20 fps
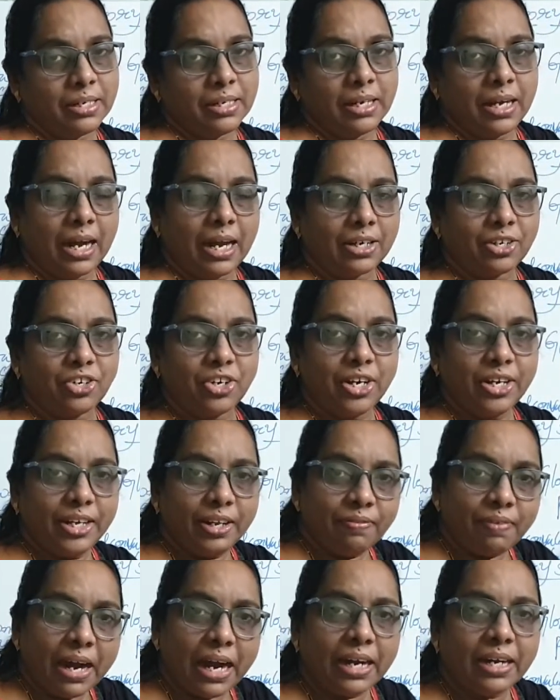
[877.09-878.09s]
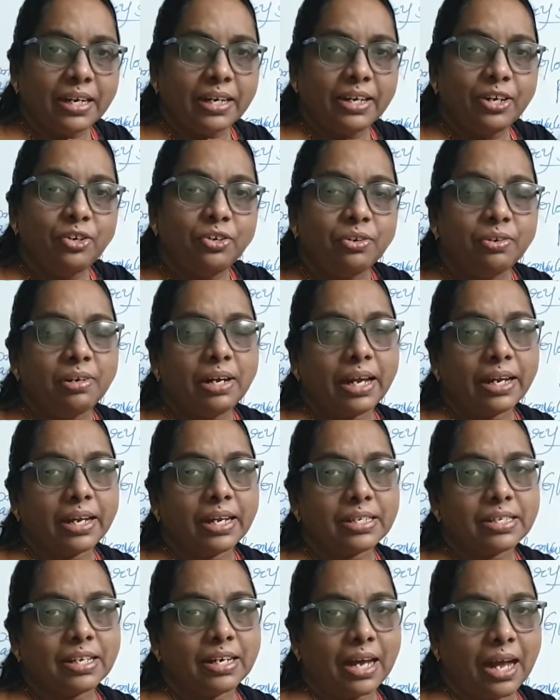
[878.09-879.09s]
Artery divide into like
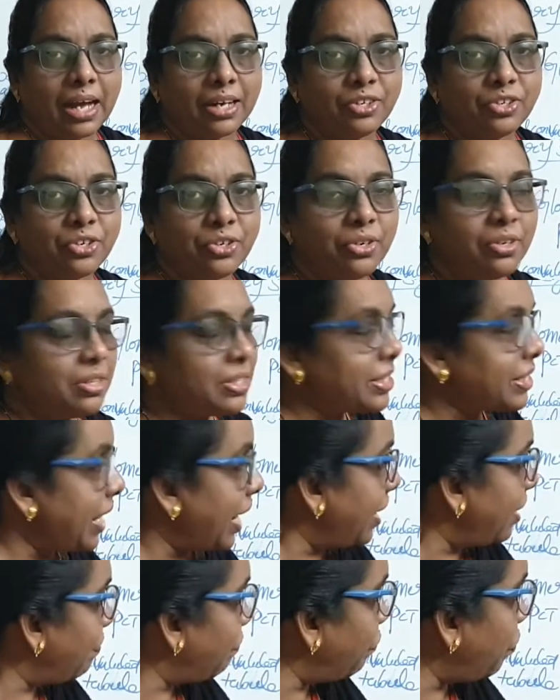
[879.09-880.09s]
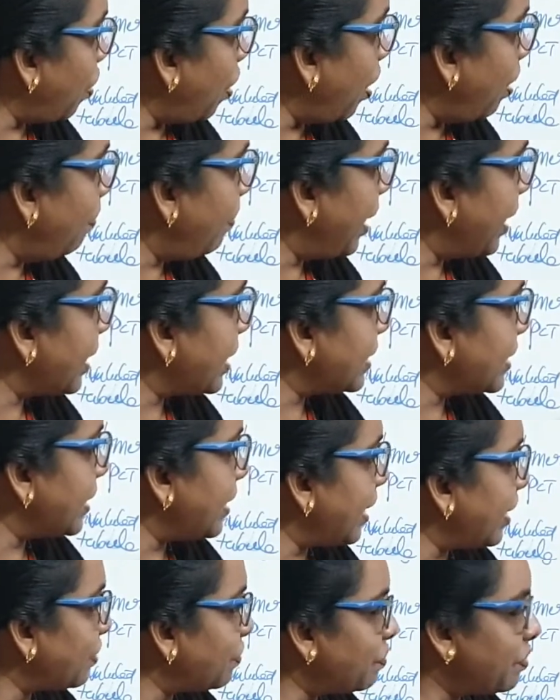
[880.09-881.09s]
as an arterioles and form like as a
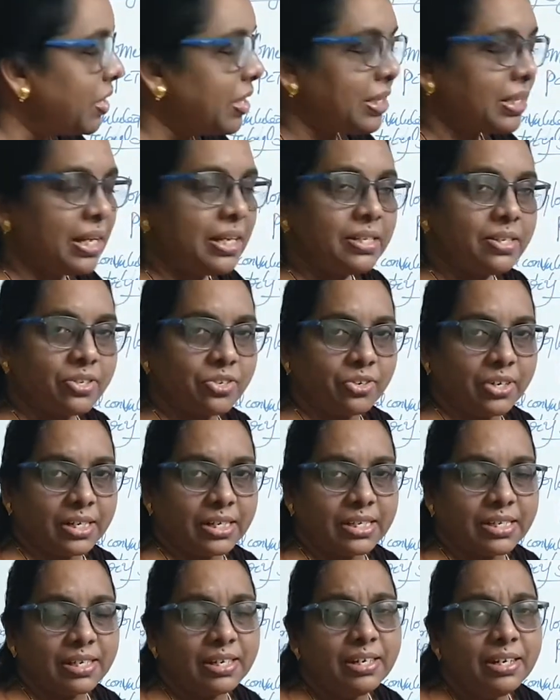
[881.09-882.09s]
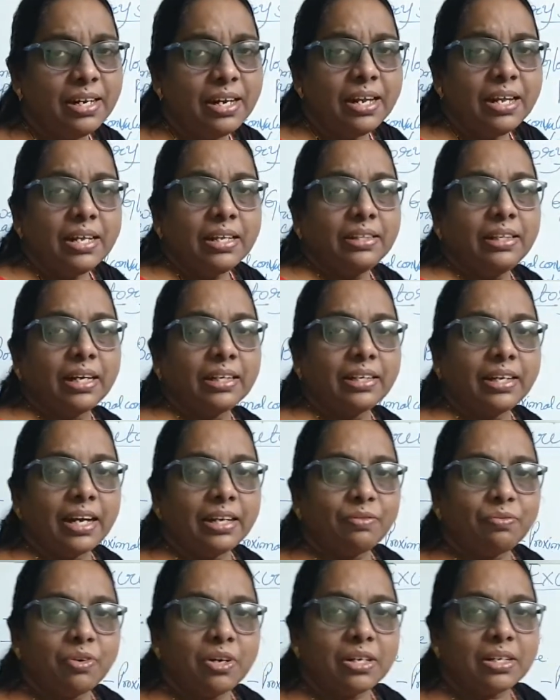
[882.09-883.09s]
network like structure, That
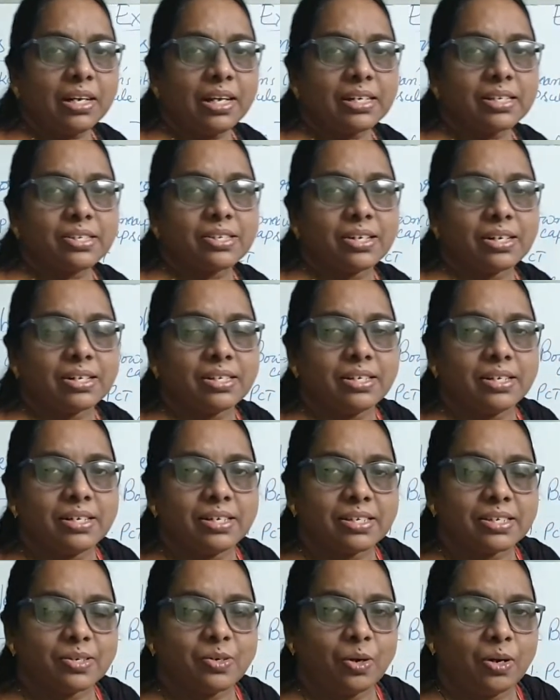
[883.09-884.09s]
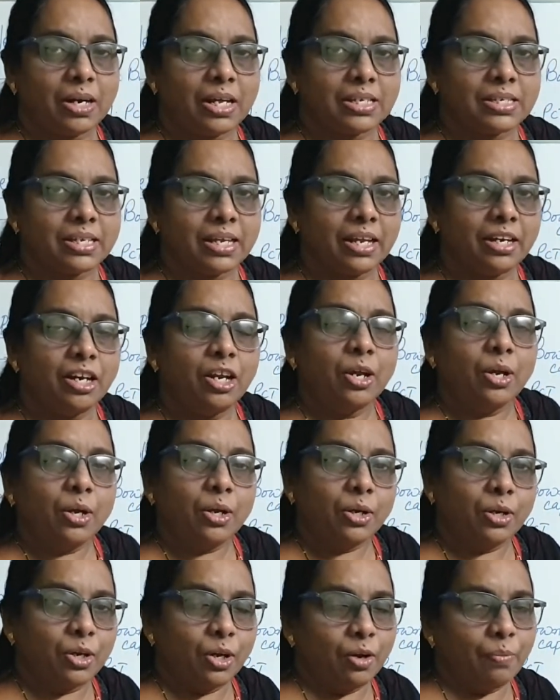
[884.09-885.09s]
network-like structure is called as an
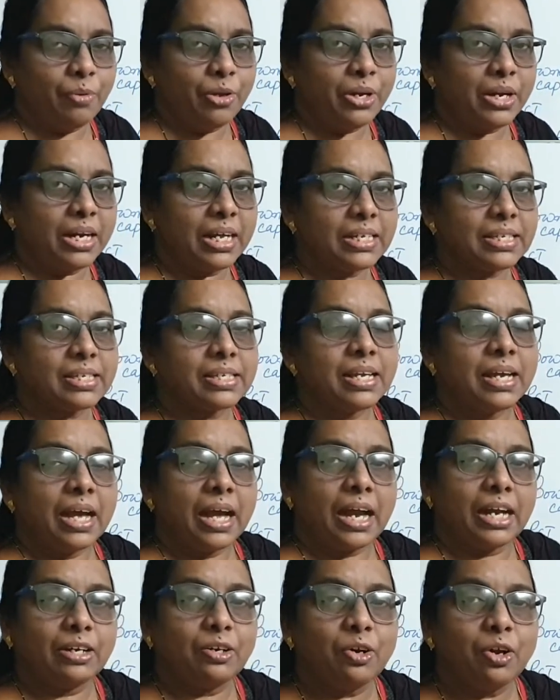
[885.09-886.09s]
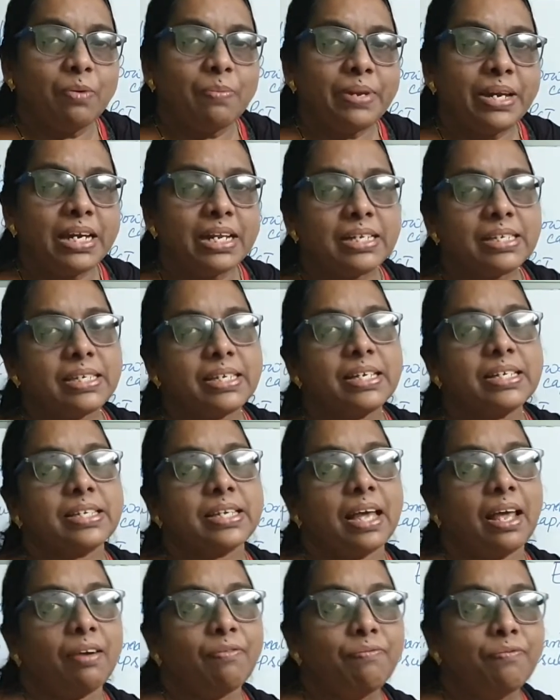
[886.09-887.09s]
glomerulus, and glomerulus is
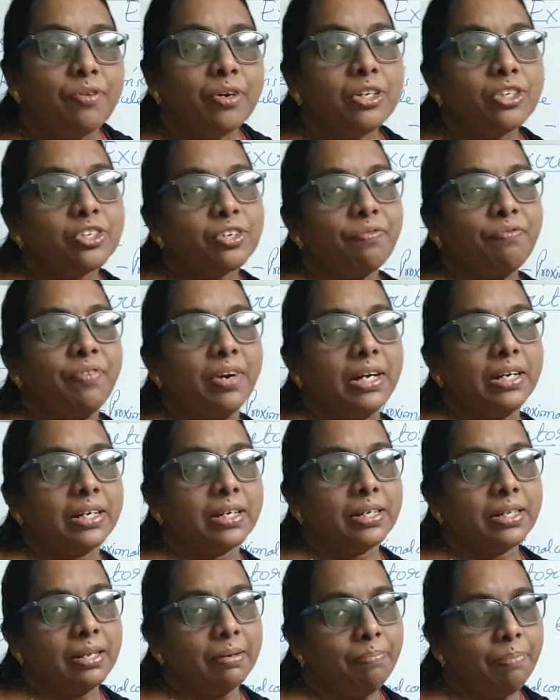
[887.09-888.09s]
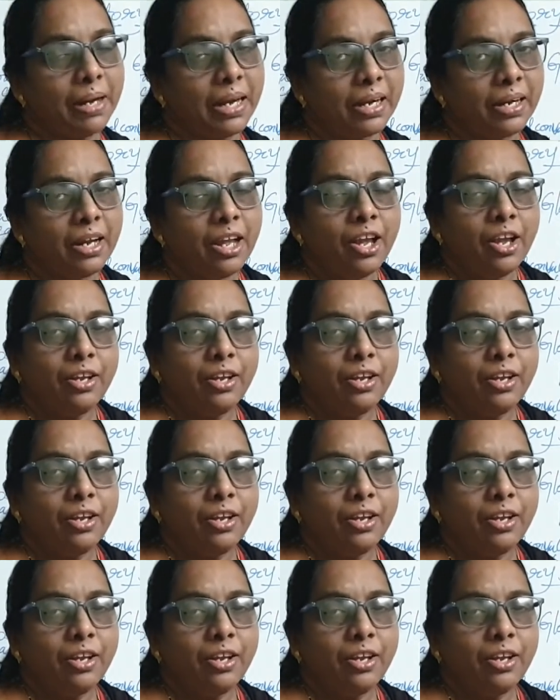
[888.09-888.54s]
helpful to filter the blood.